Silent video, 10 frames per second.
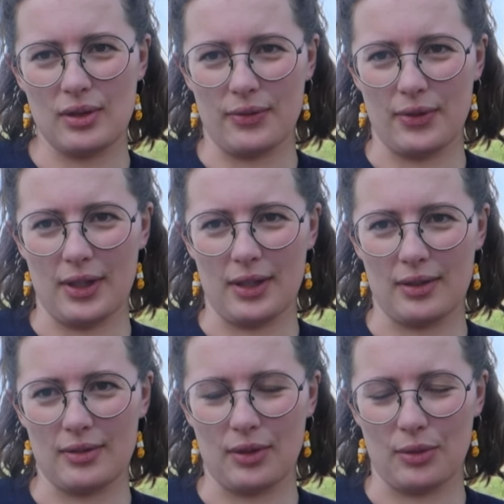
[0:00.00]
if
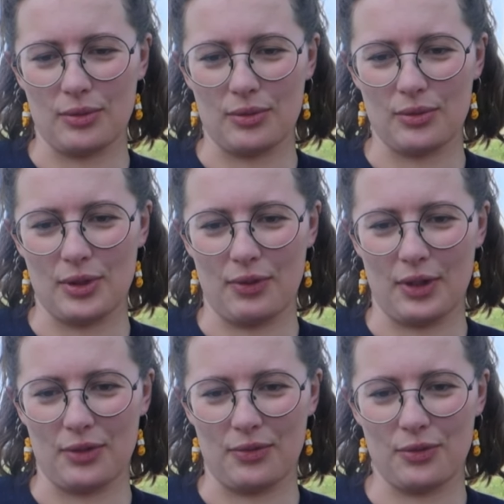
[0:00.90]
I don't if I
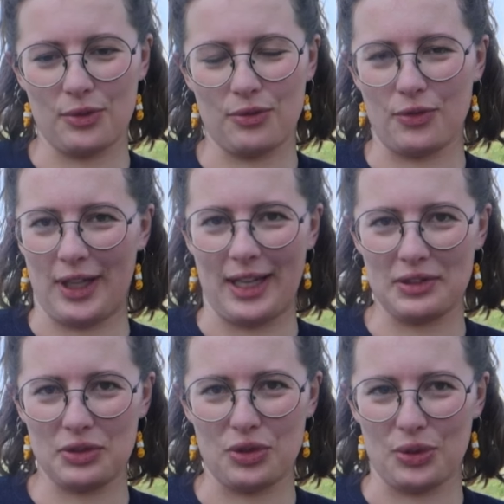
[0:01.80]
don't
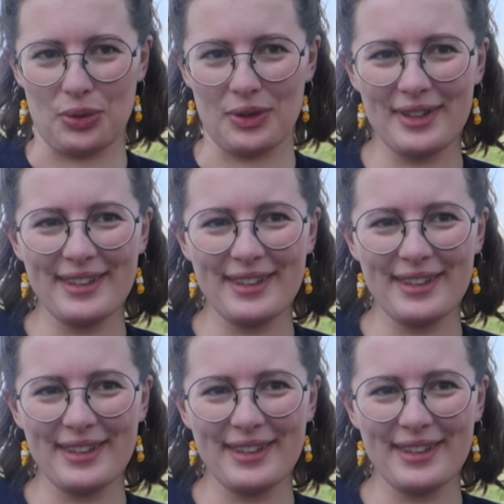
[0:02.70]
forget to